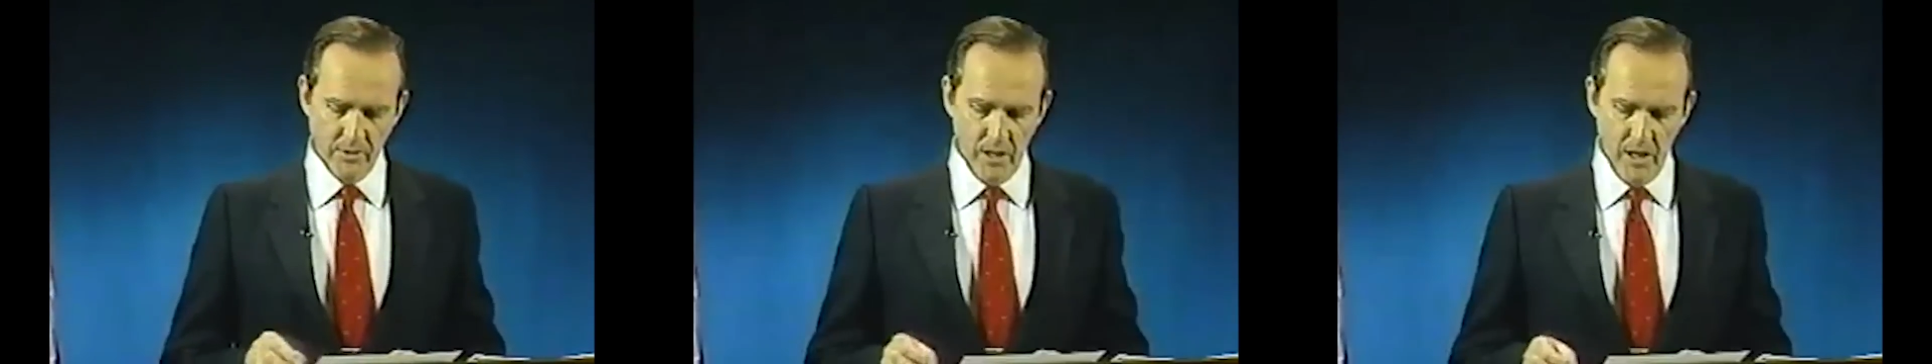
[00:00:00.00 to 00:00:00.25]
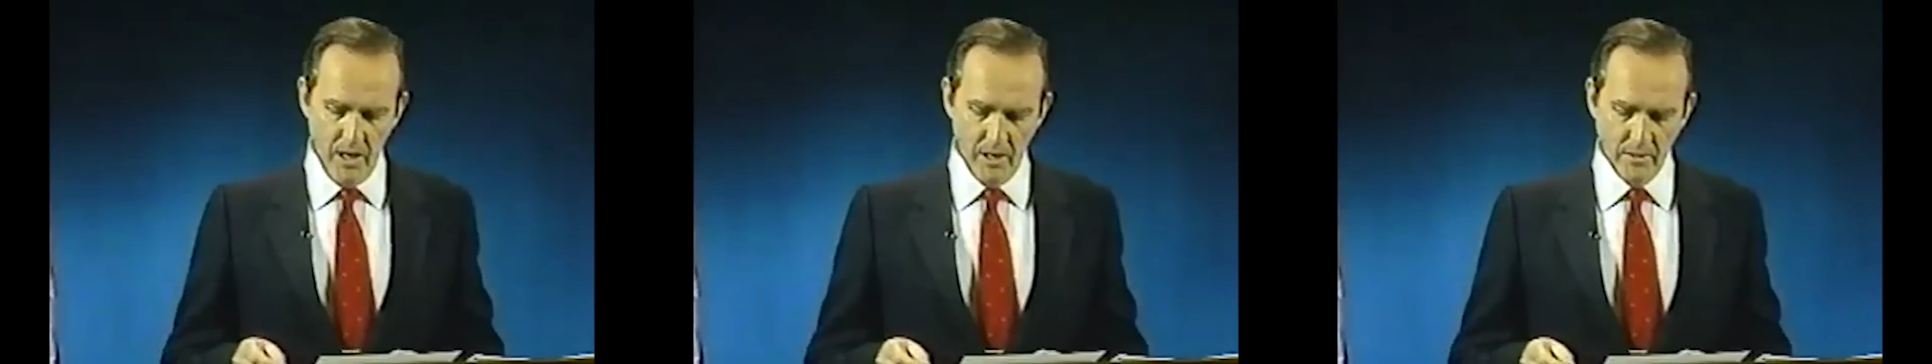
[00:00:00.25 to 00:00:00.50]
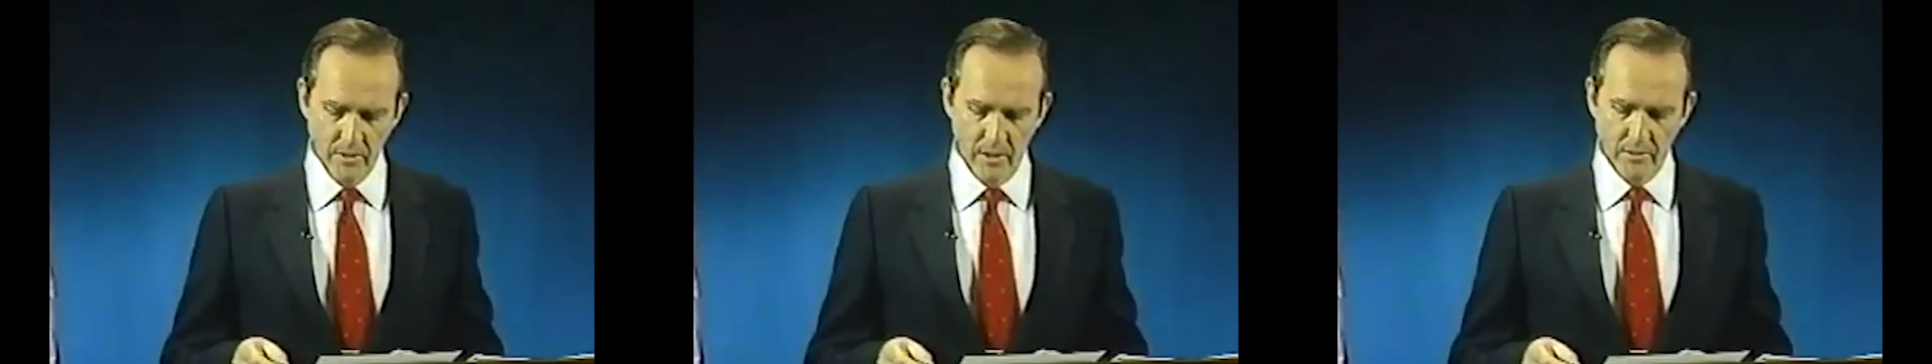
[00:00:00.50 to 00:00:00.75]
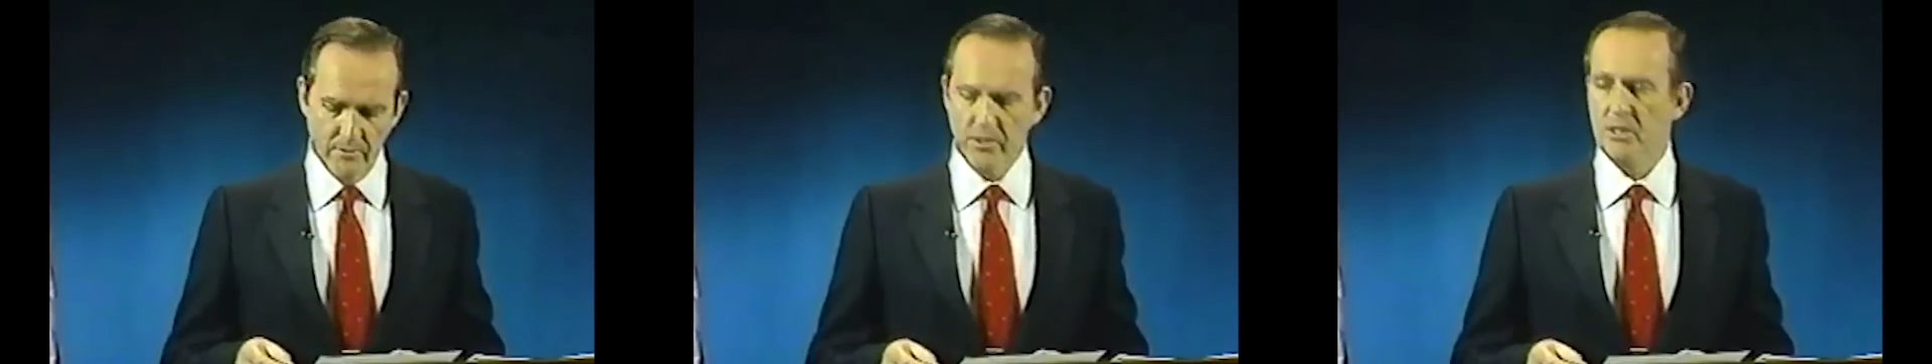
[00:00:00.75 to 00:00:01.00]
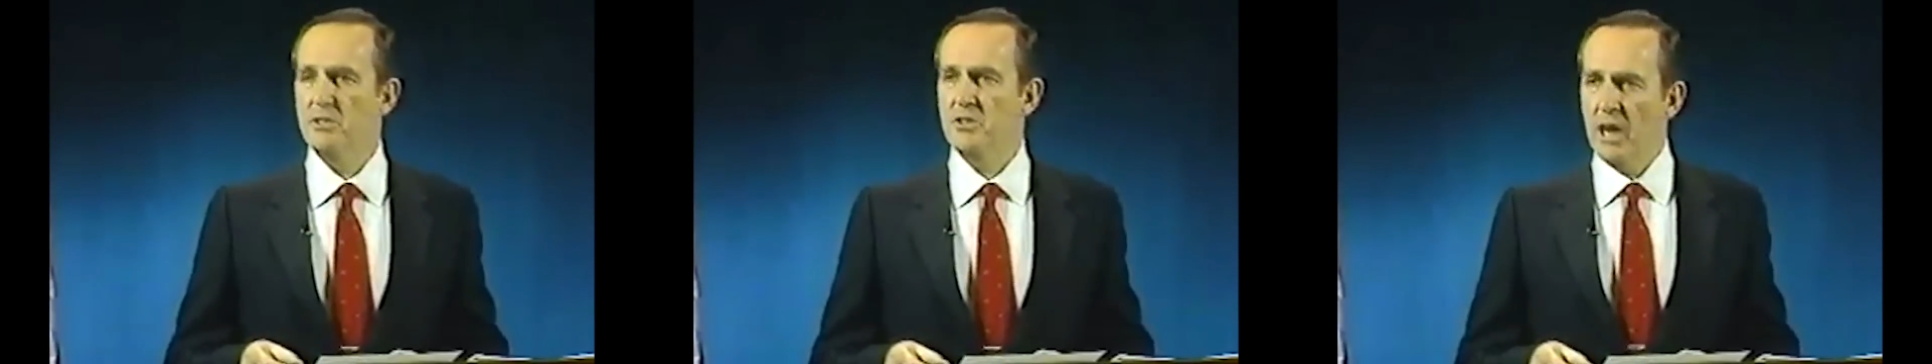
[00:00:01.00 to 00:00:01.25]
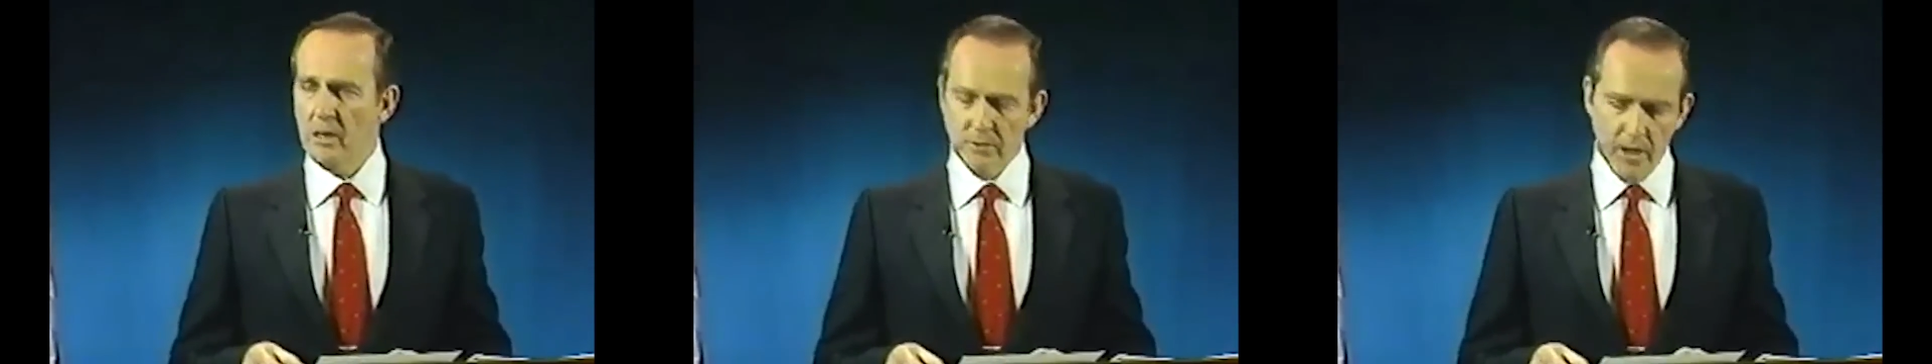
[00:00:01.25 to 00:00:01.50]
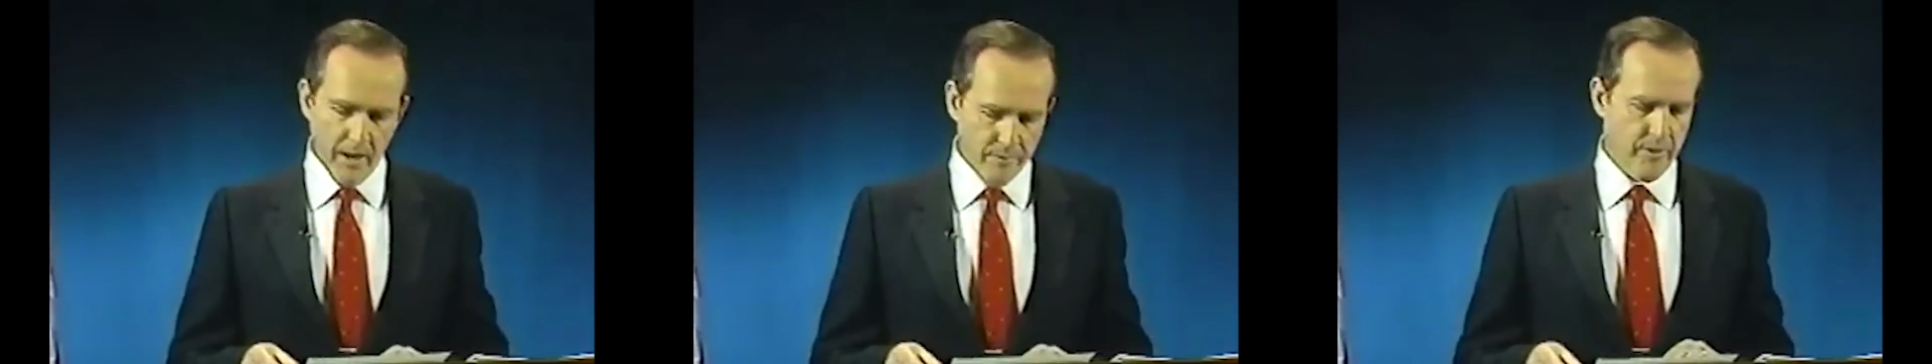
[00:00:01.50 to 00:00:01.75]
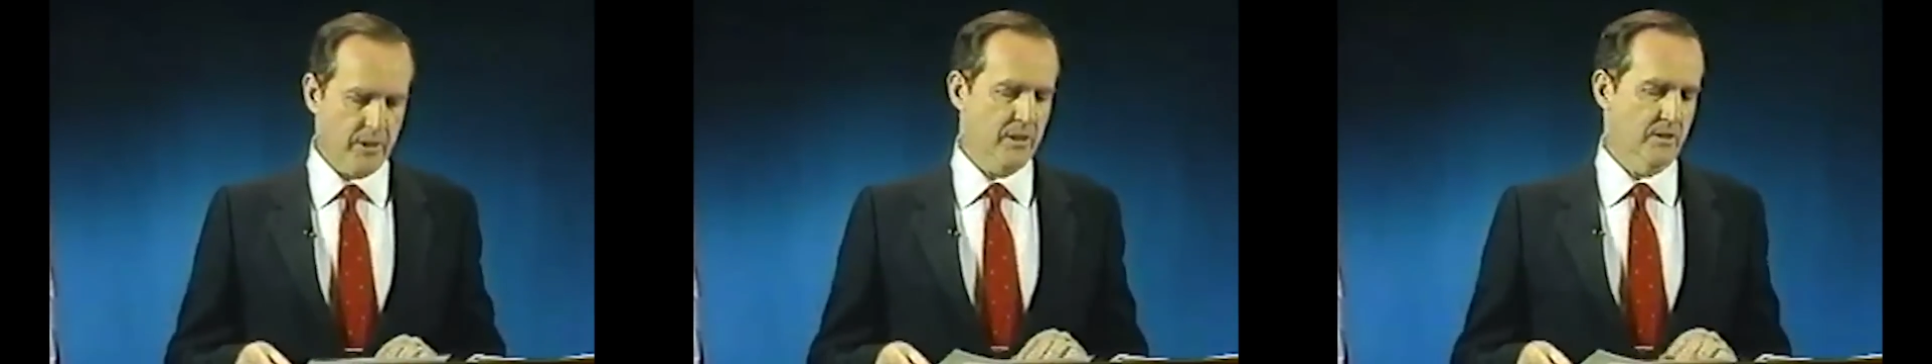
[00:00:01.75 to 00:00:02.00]
the head of the South
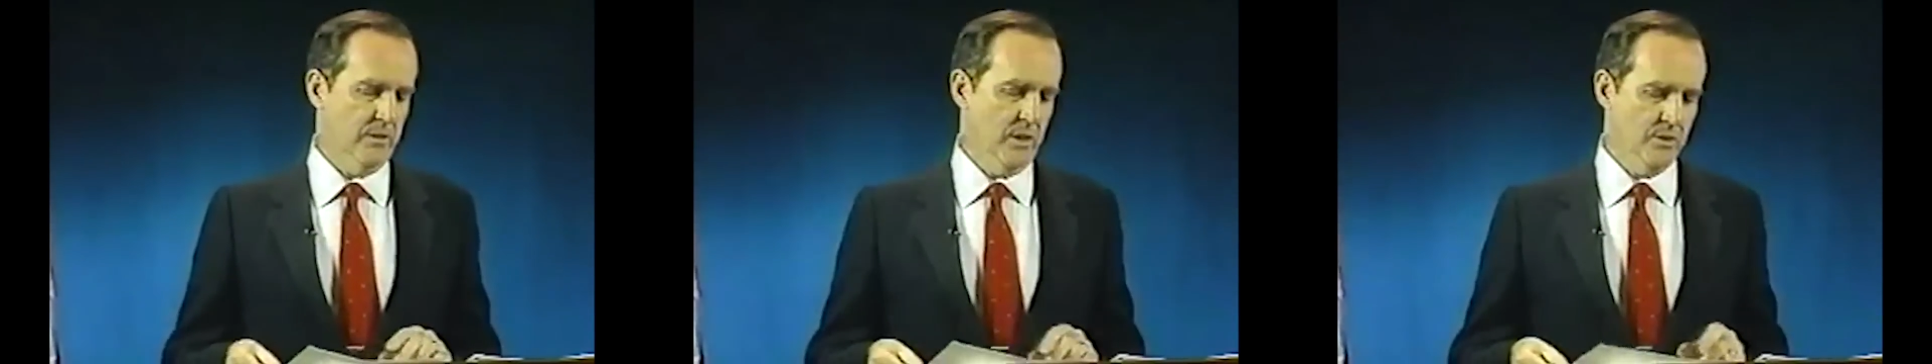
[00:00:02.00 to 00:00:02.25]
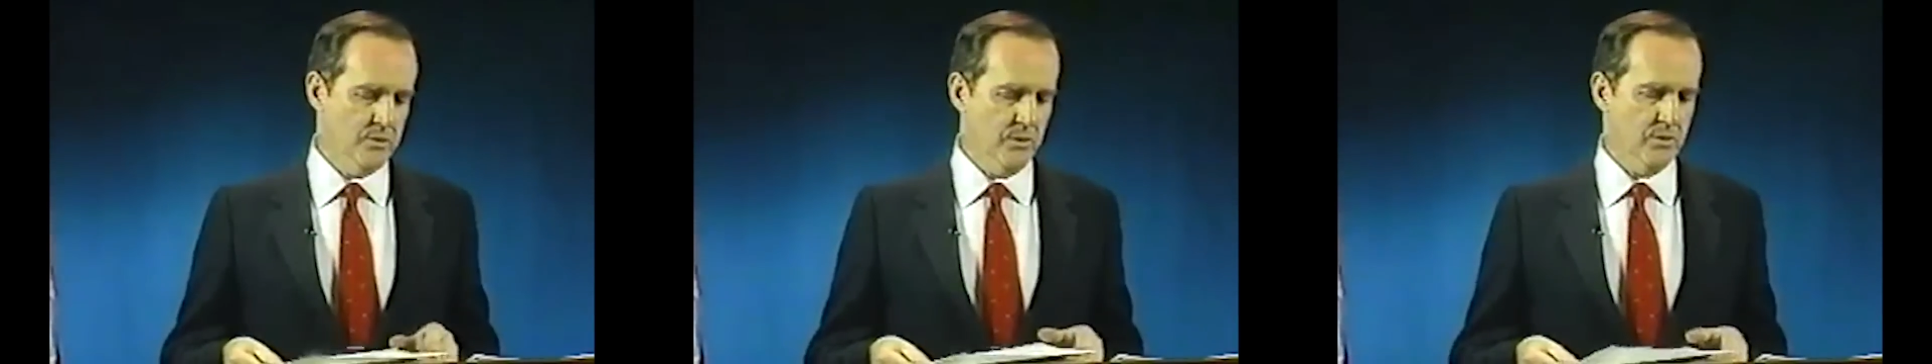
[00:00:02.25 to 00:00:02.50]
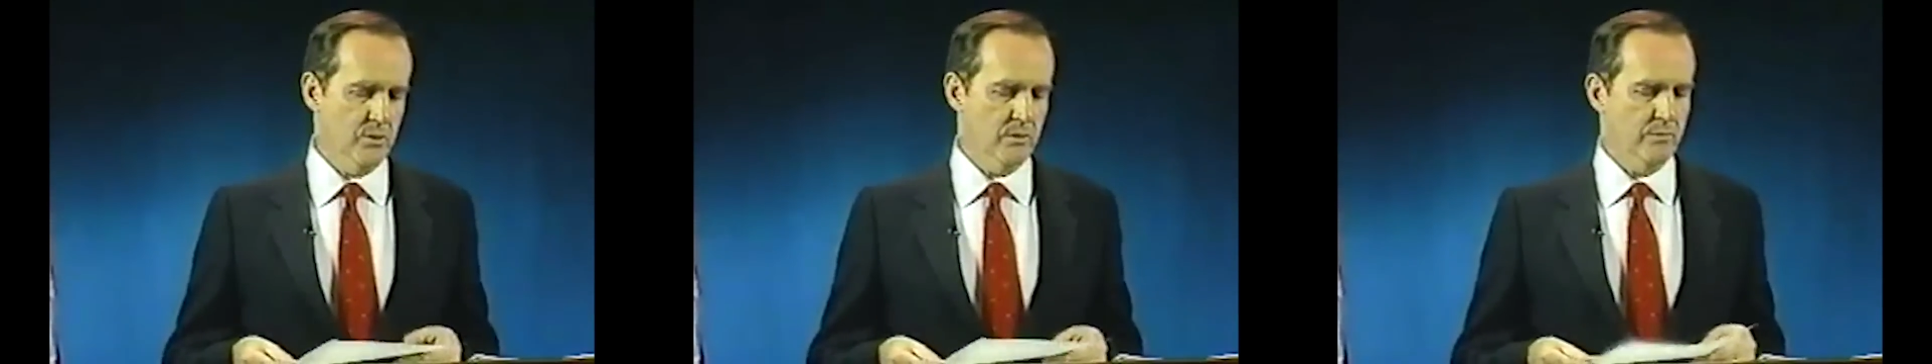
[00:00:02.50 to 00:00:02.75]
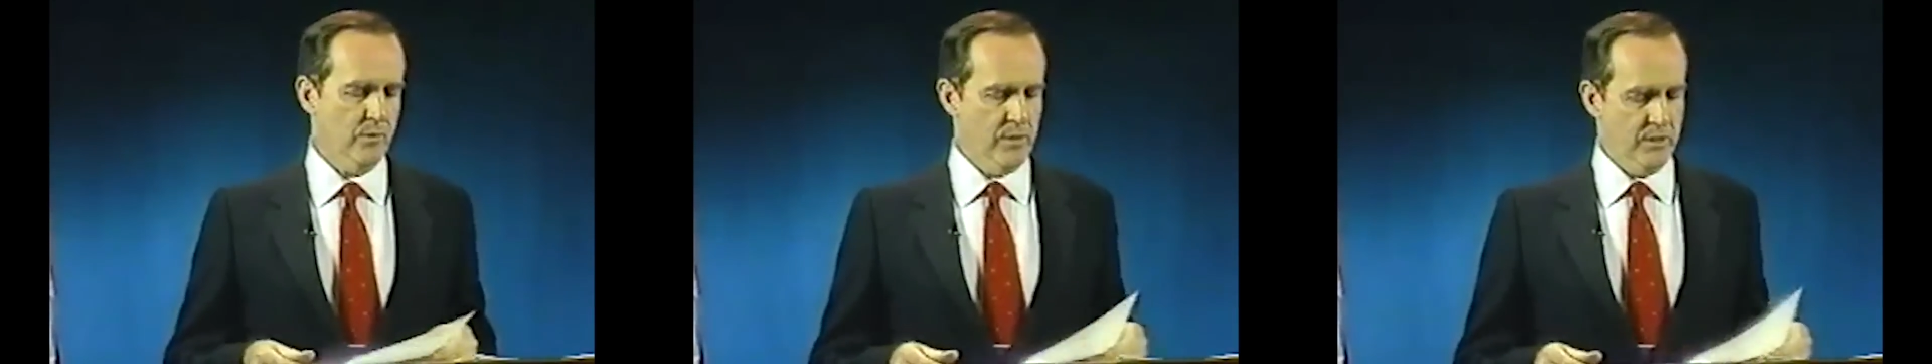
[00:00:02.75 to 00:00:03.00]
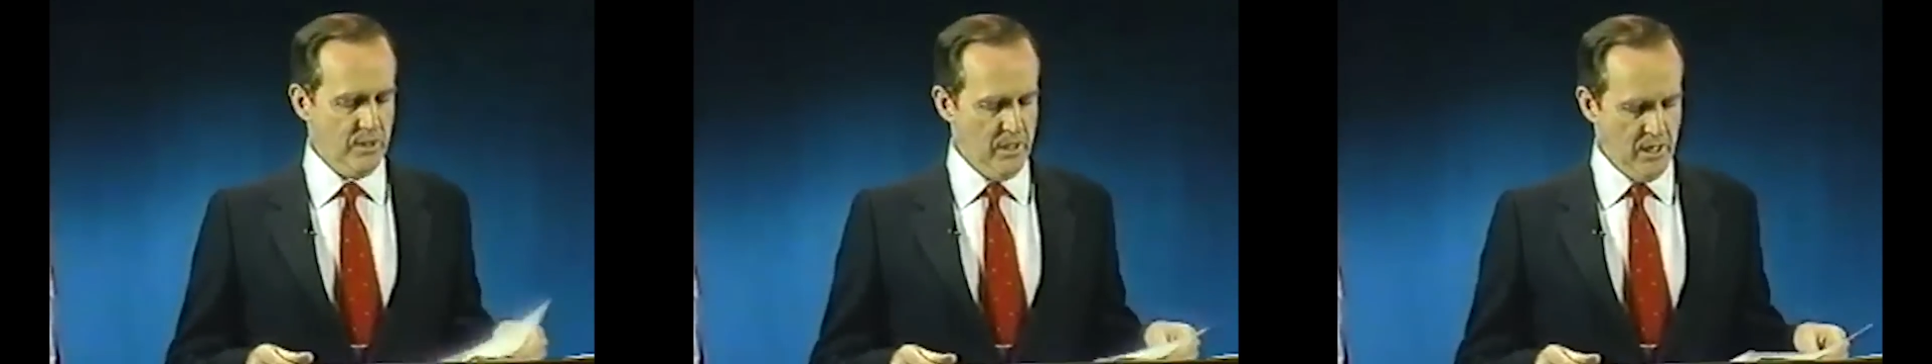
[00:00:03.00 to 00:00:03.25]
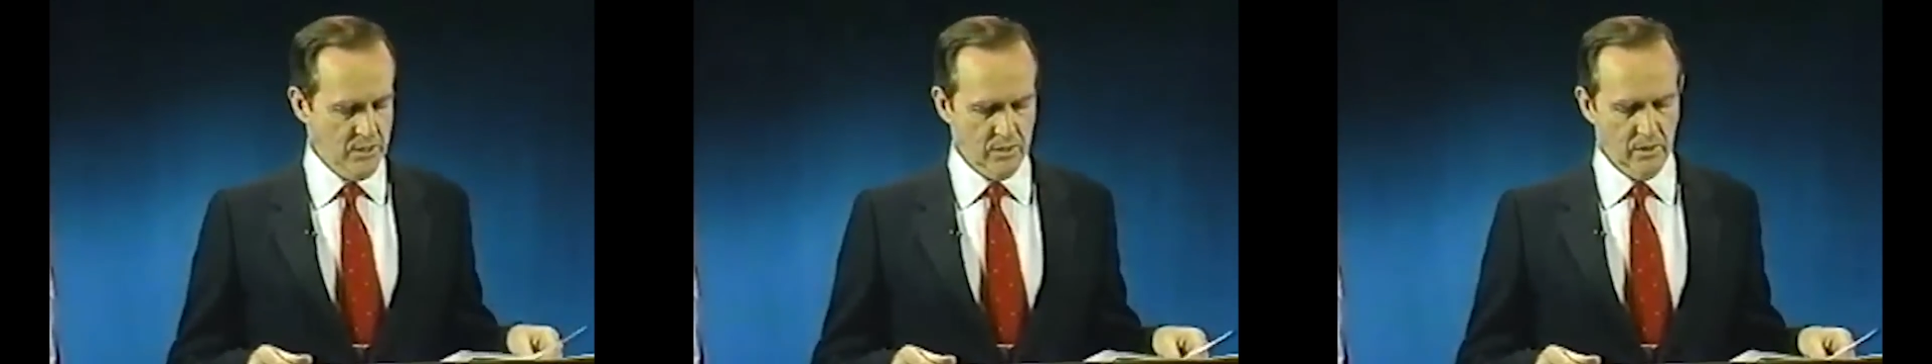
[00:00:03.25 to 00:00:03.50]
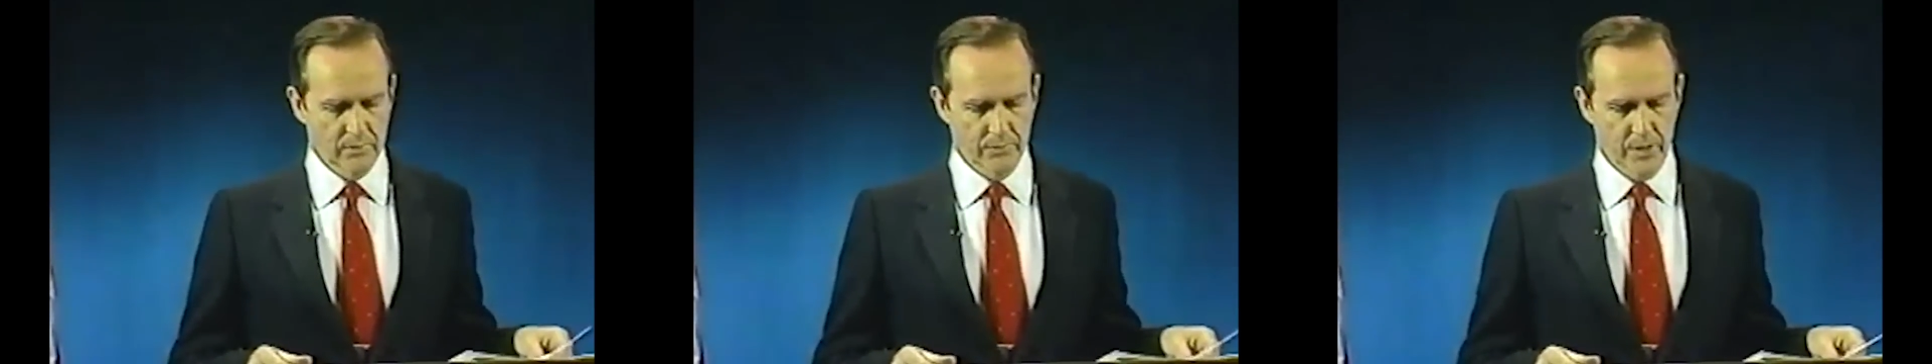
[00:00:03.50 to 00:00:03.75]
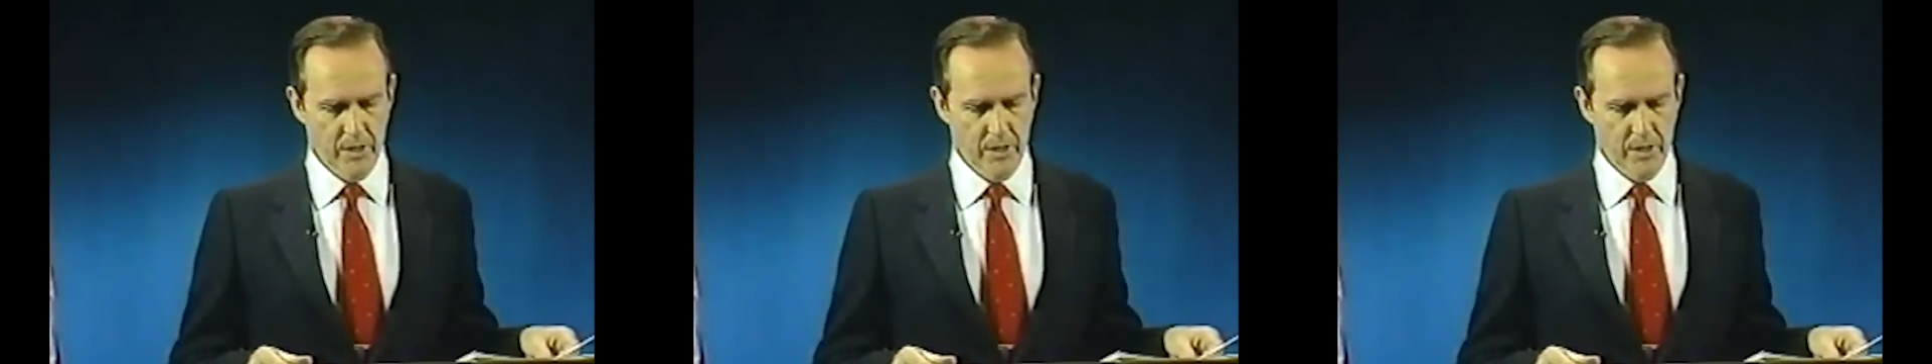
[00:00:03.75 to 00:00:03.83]
African Institute for International